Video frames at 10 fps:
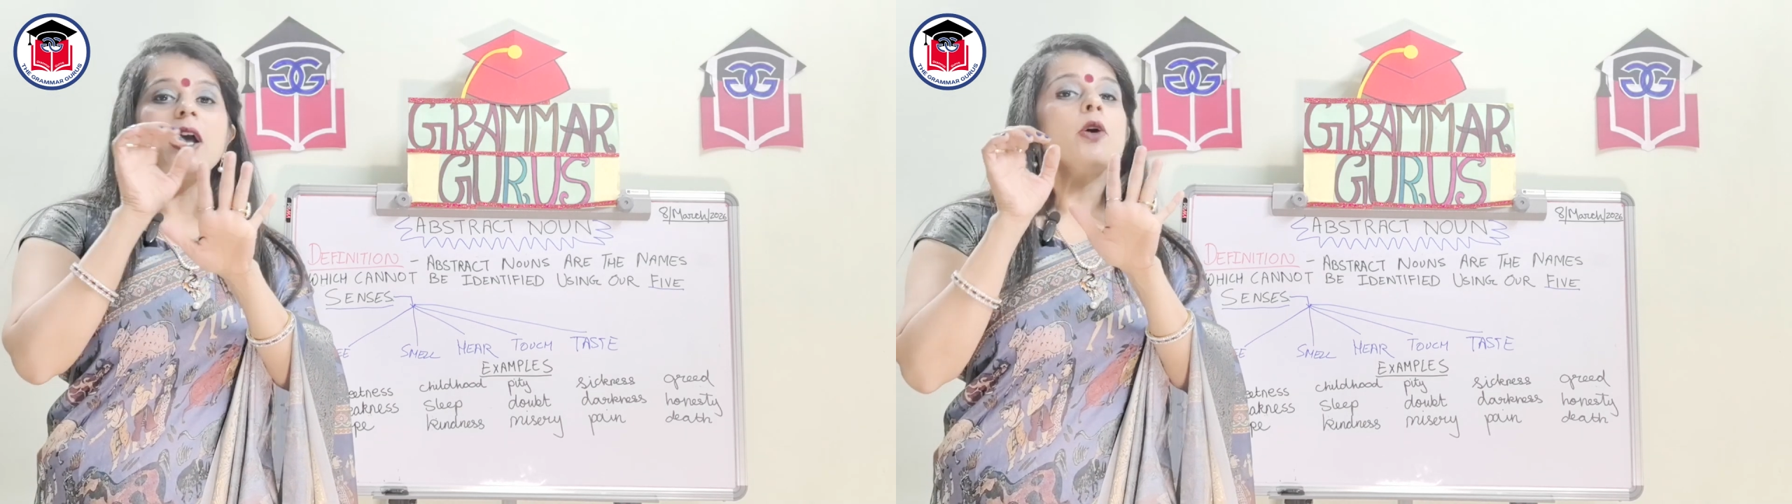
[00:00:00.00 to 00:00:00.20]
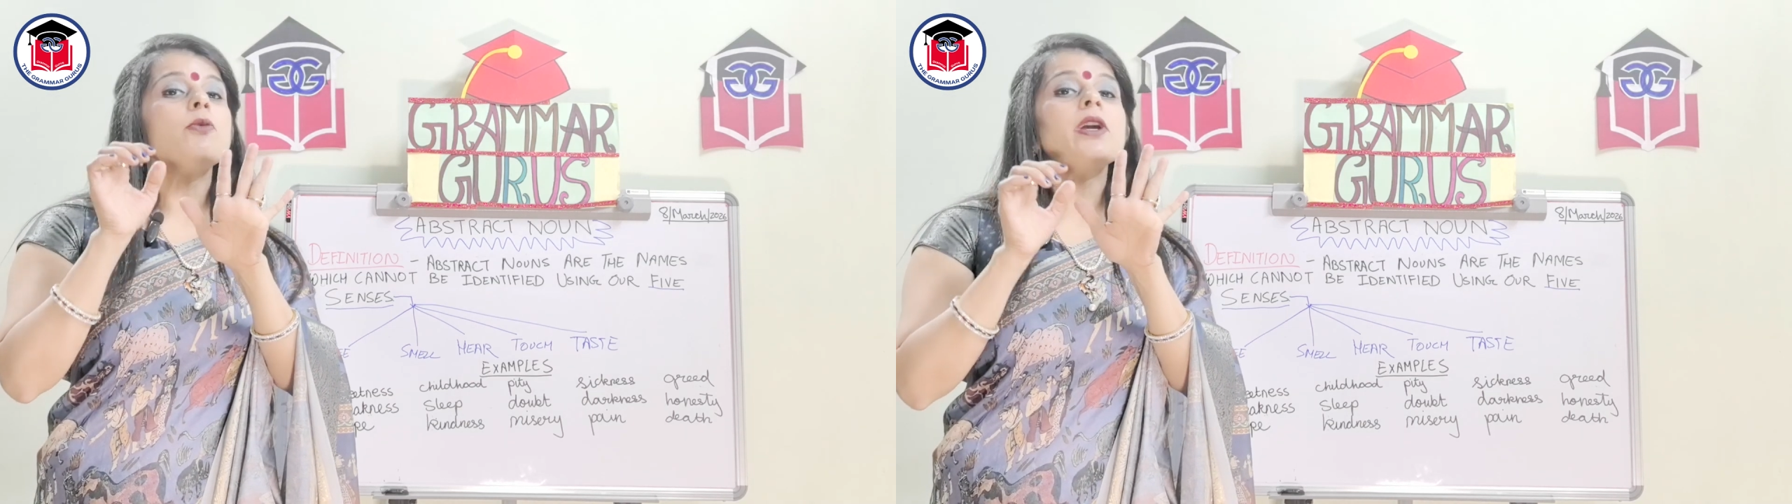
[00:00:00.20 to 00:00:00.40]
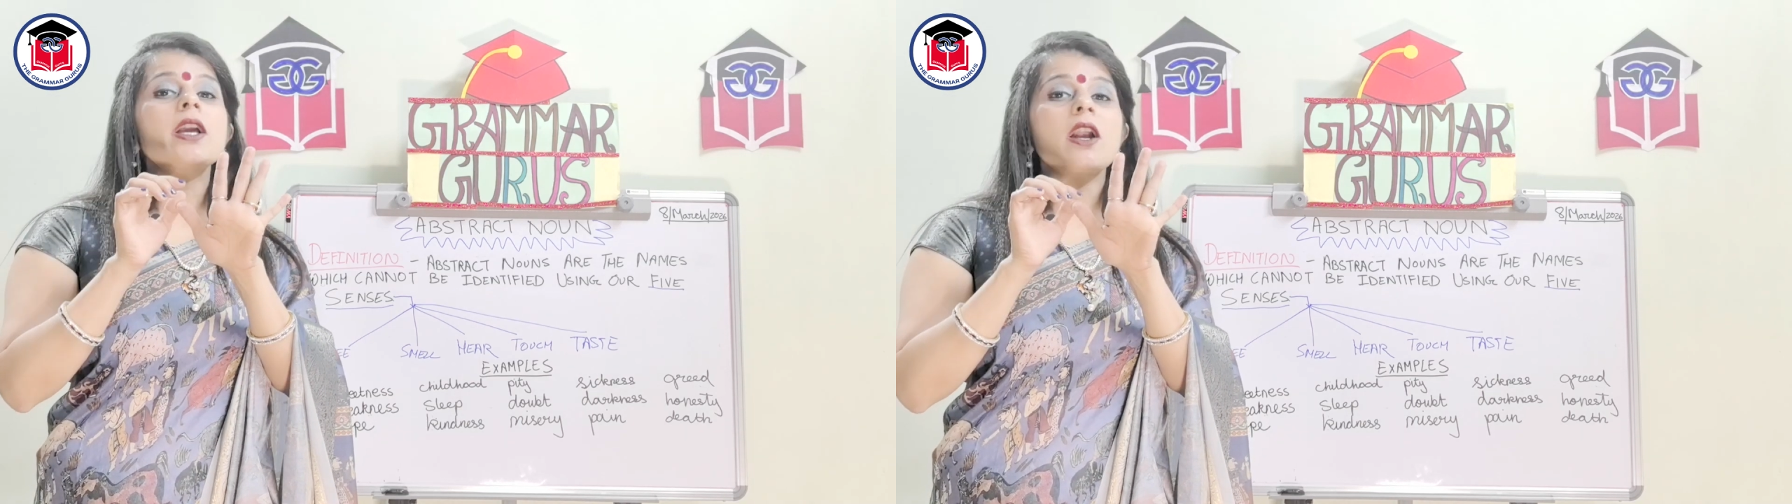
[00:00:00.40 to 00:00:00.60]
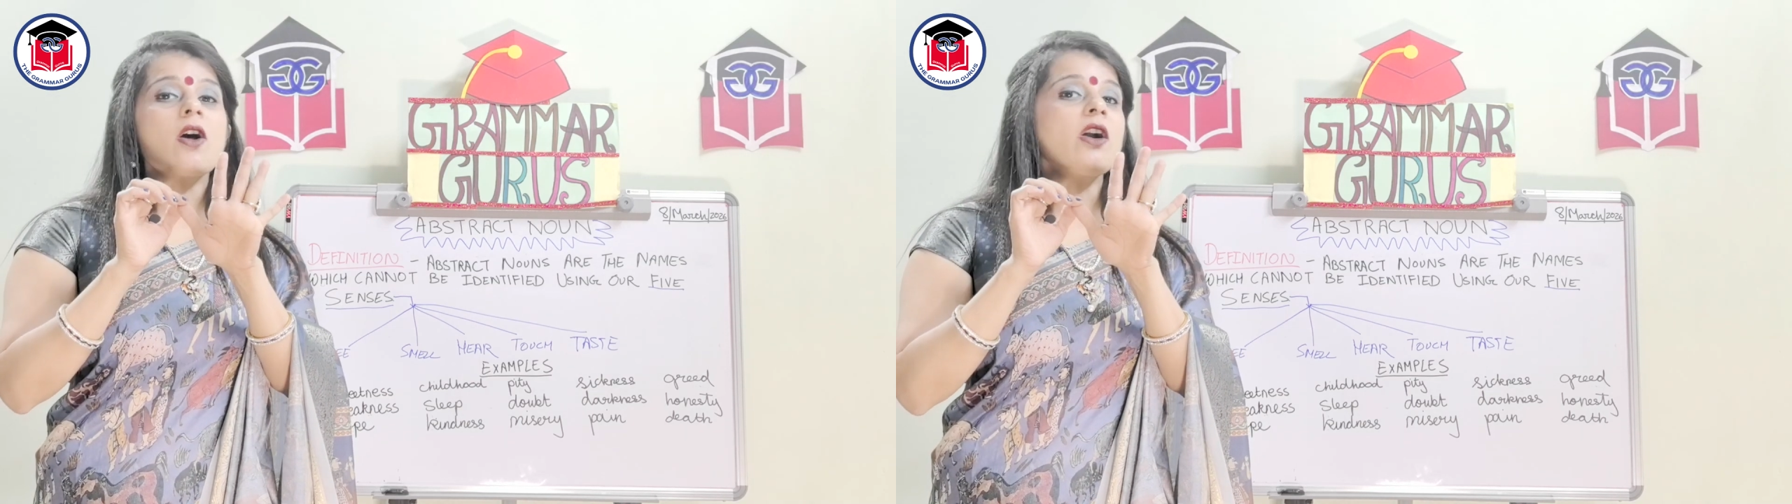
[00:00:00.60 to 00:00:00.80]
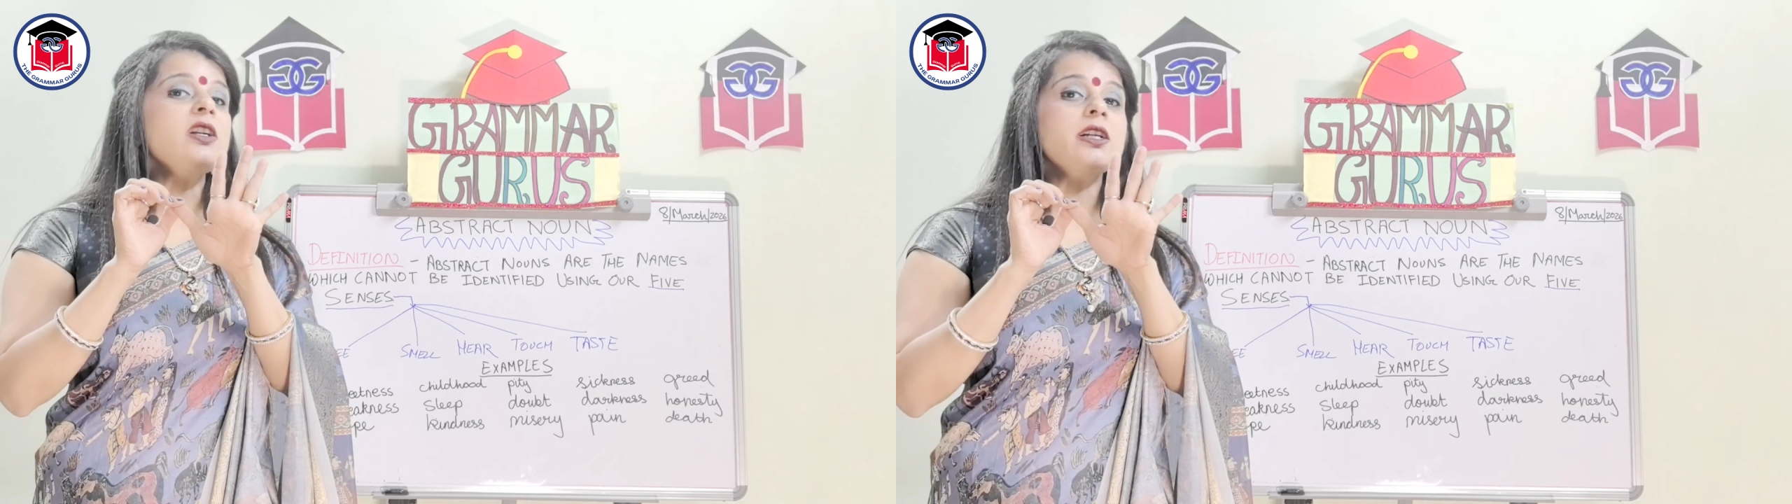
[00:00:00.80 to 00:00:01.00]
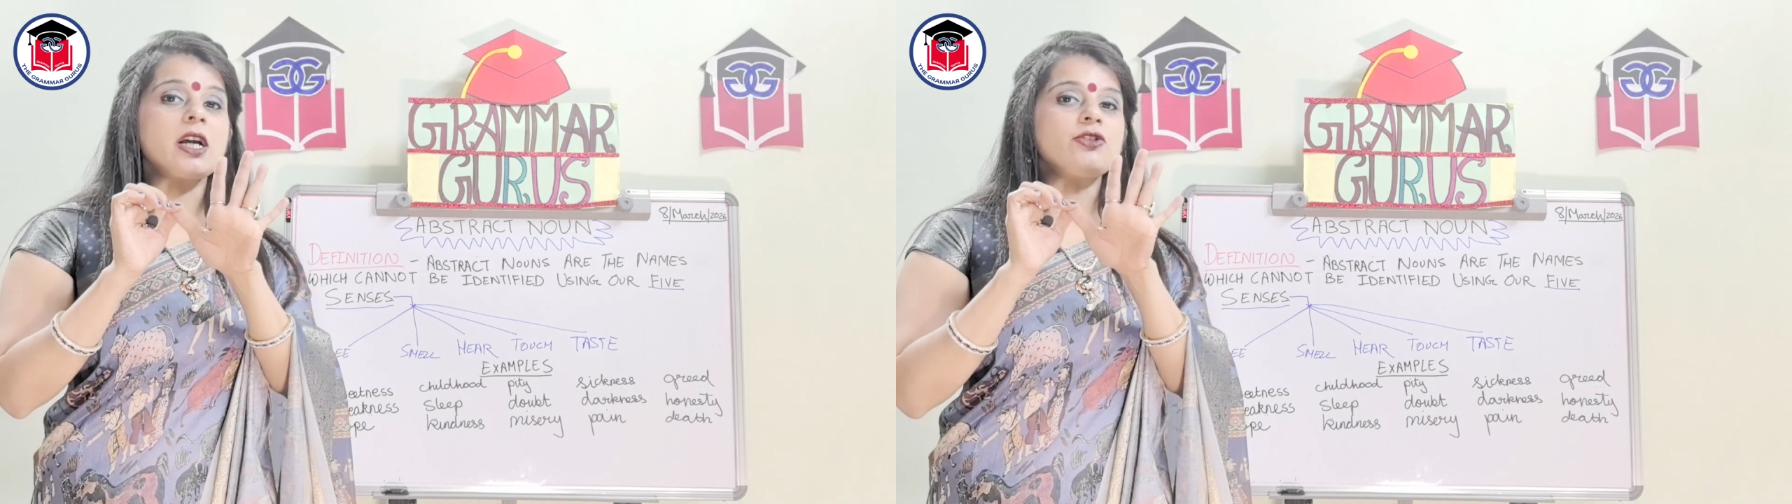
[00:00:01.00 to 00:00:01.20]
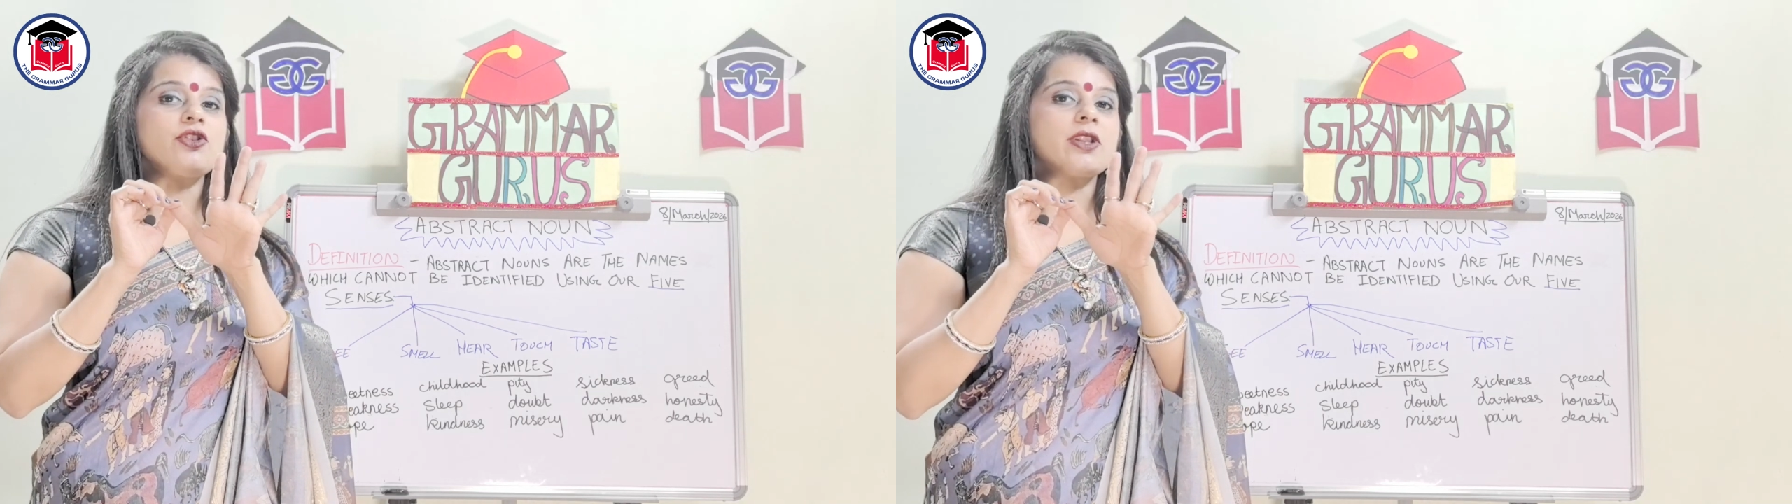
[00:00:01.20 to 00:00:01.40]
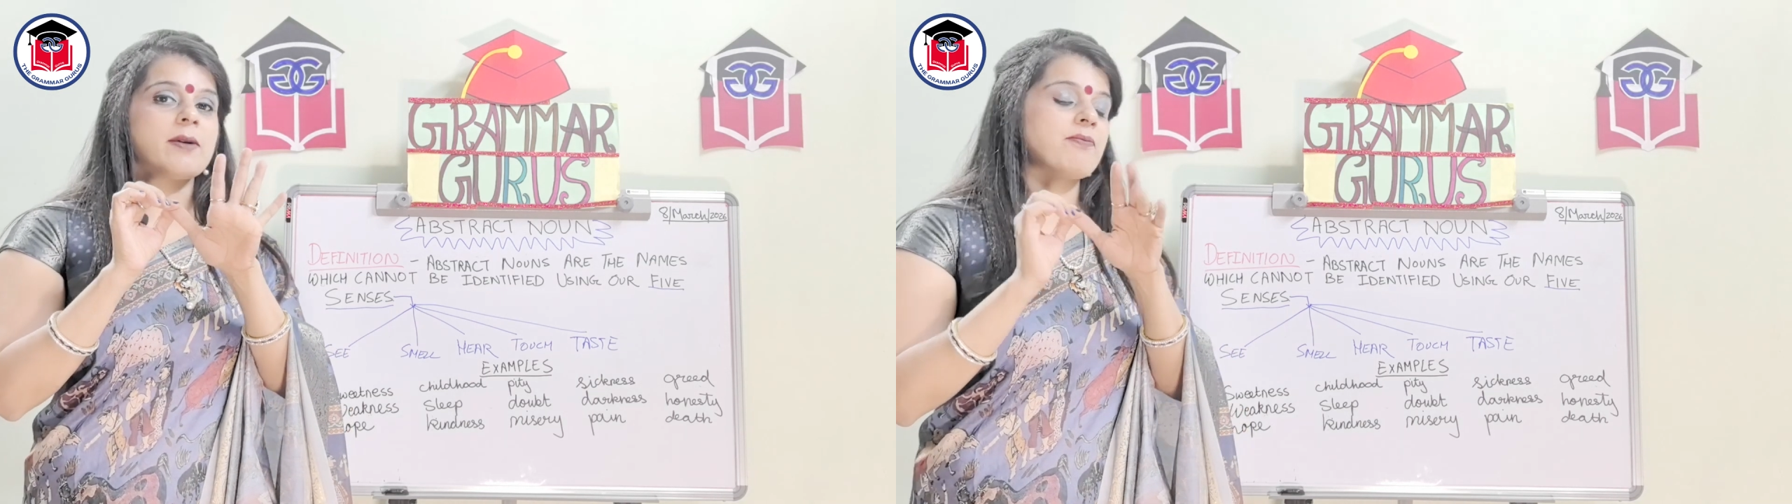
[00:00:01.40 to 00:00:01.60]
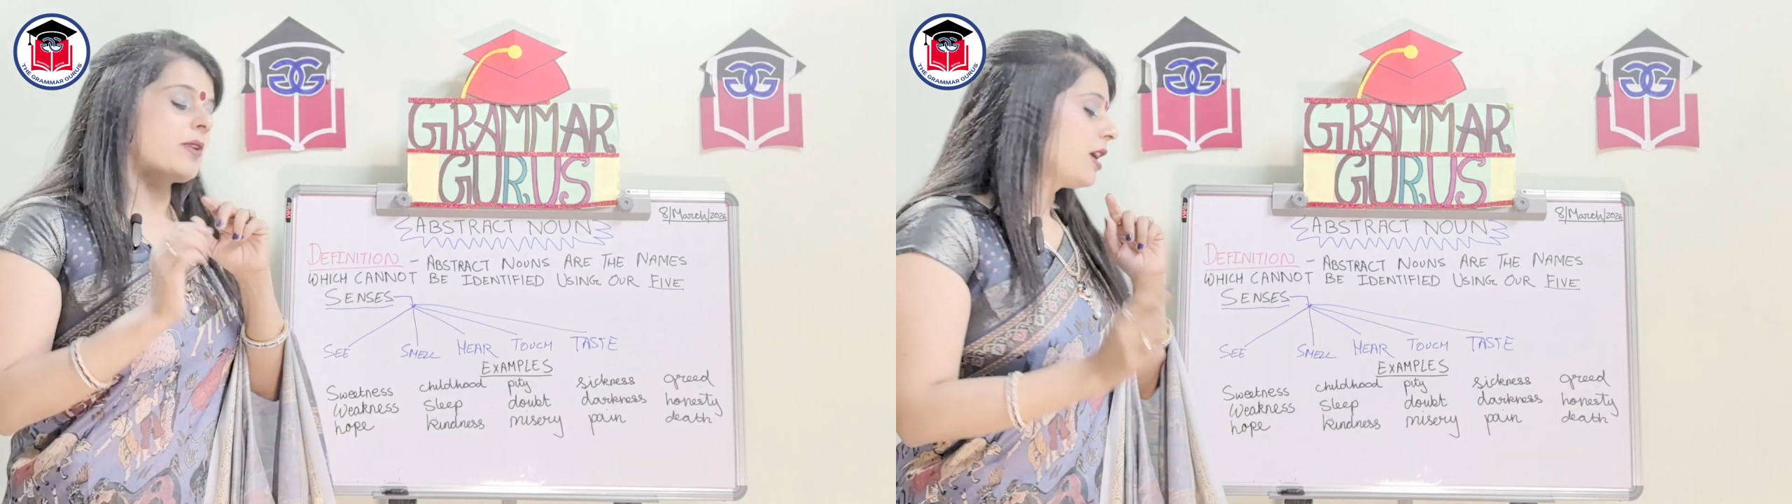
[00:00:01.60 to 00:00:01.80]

we cannot touch them.